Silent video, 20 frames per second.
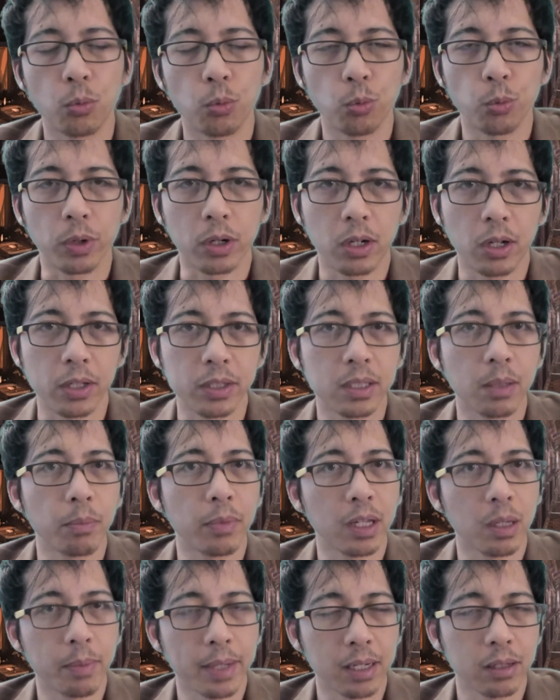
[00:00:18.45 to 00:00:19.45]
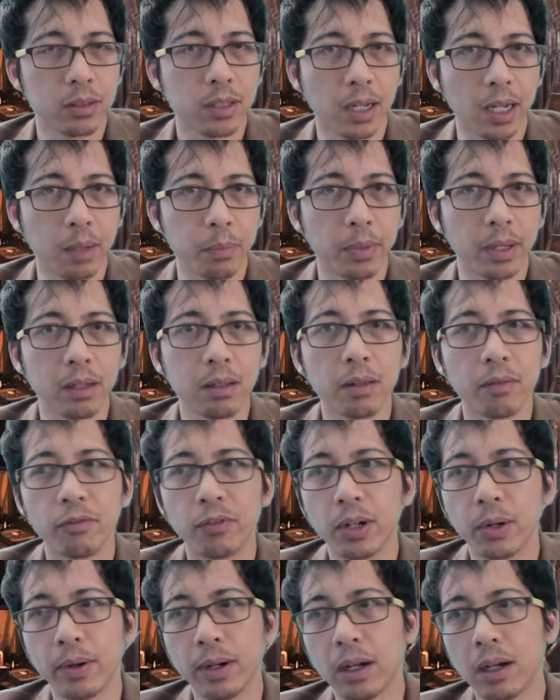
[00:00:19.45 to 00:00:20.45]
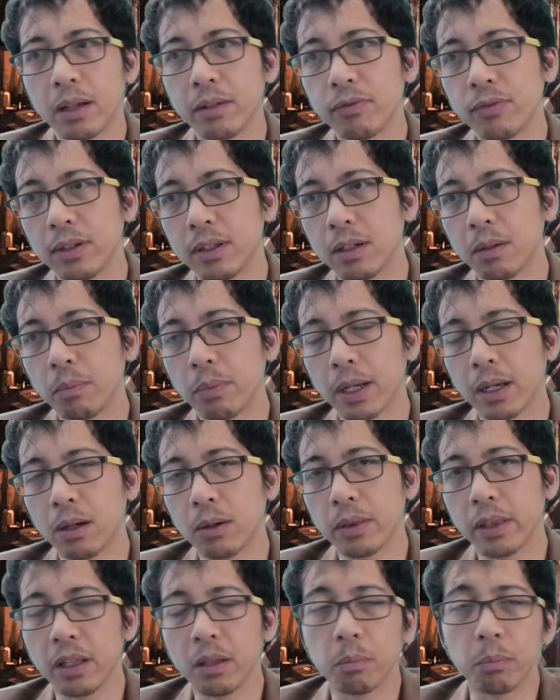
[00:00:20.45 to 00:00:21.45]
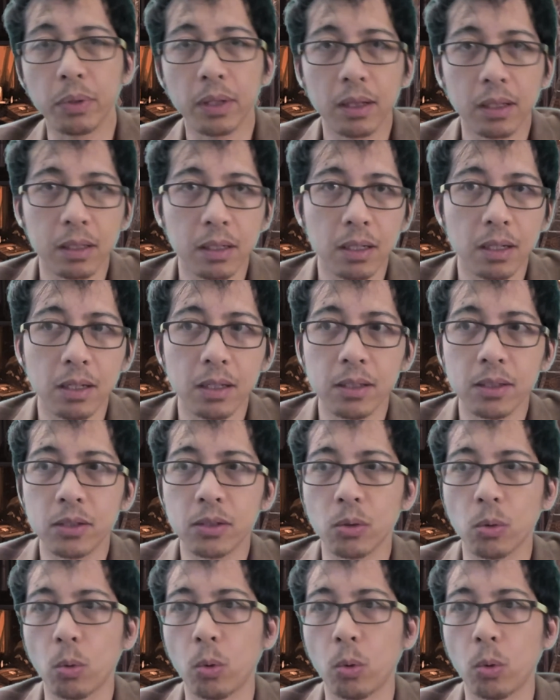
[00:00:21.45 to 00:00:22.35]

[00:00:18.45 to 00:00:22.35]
recall something about a topic, very often about the abilities